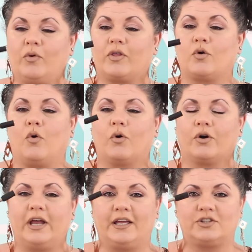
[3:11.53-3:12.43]
with a
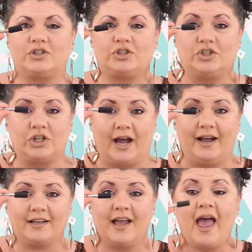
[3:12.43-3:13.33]
quarter inch
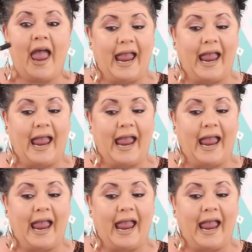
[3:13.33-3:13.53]
jack